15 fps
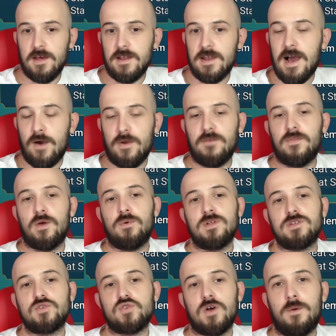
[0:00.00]
Now, if they were
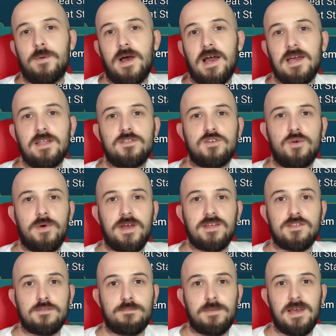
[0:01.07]
to drop a 2x
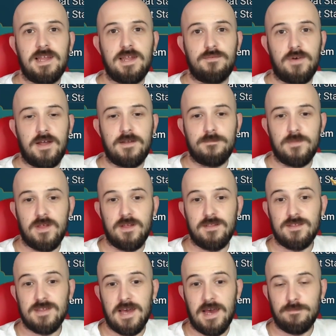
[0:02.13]
speed event at the
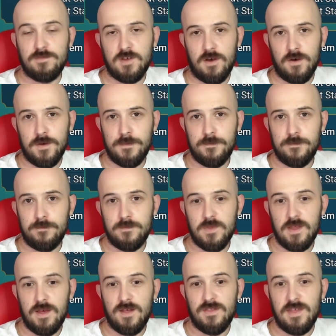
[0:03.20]
same time,
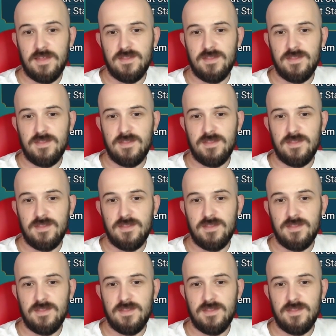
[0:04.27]
then